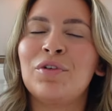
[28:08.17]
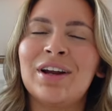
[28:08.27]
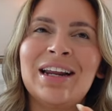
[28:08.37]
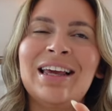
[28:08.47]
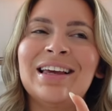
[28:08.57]

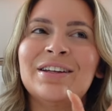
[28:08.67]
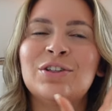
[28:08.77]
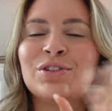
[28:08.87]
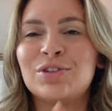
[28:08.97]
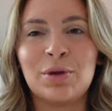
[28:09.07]
really
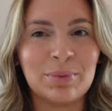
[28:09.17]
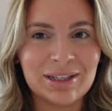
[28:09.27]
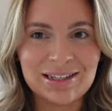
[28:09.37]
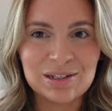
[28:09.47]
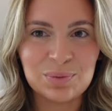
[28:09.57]
just so
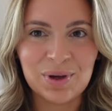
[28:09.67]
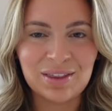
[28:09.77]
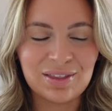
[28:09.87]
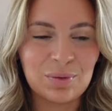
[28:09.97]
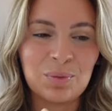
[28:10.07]
pleased with